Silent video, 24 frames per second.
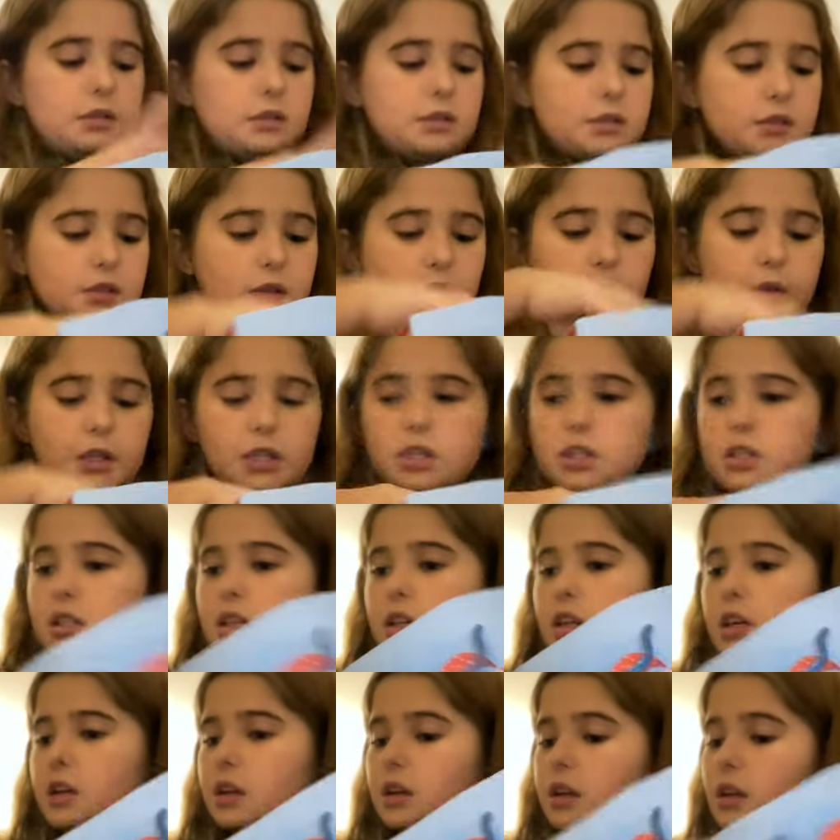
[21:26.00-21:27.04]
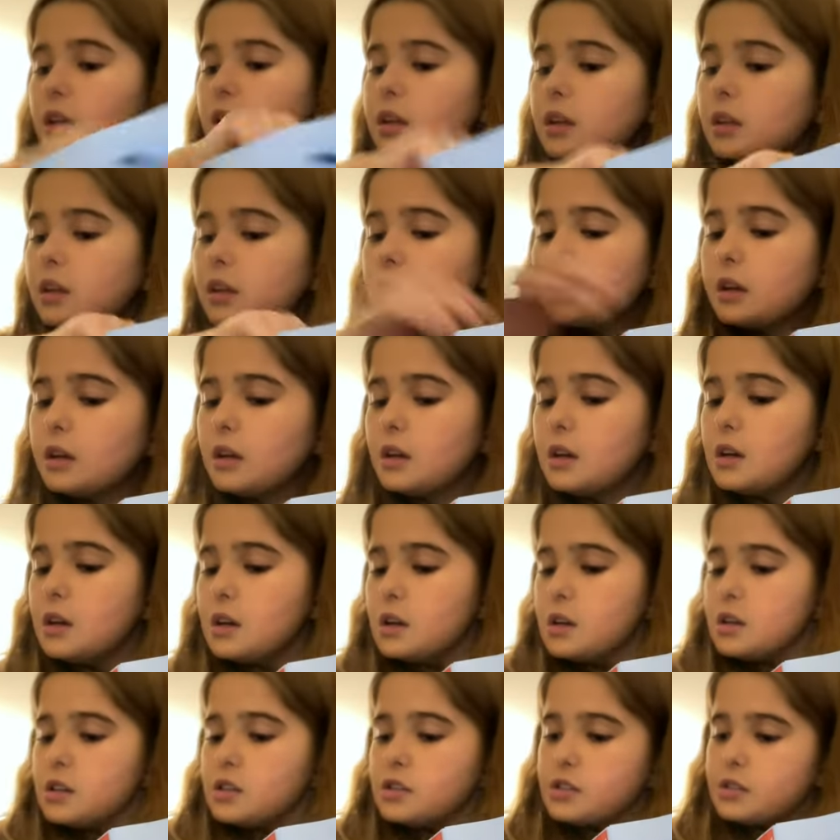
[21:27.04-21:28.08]

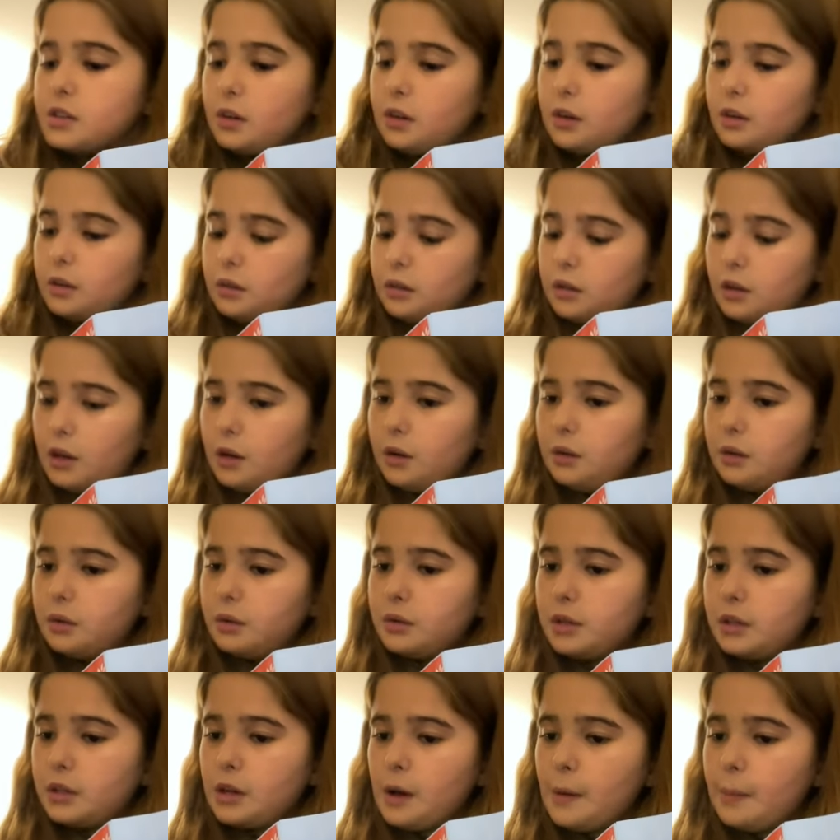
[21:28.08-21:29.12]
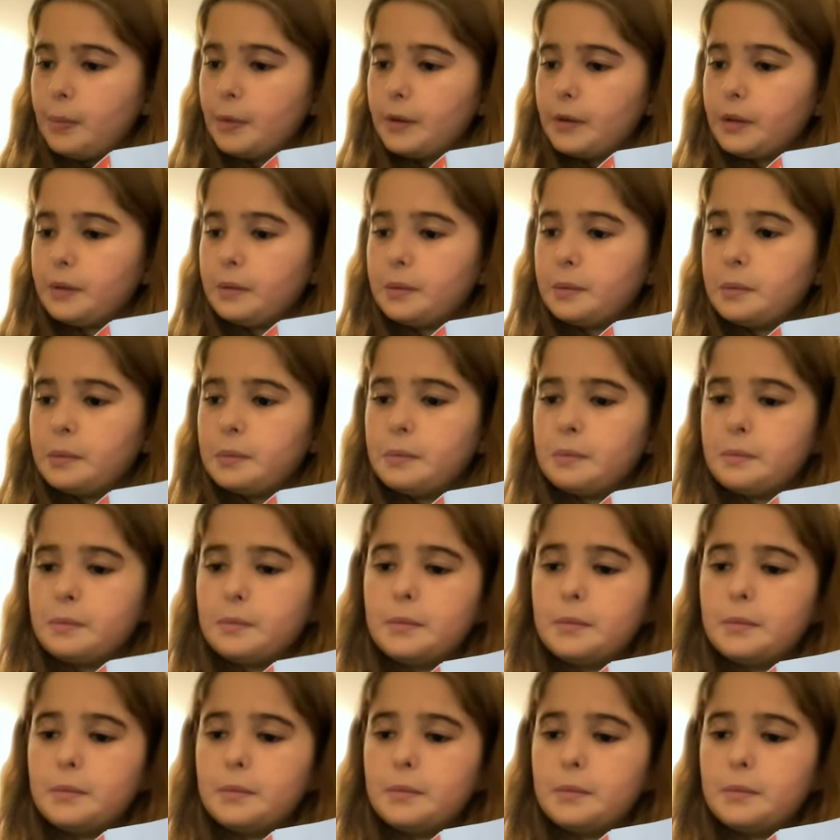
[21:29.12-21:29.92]
Squishy. Start loading up a little.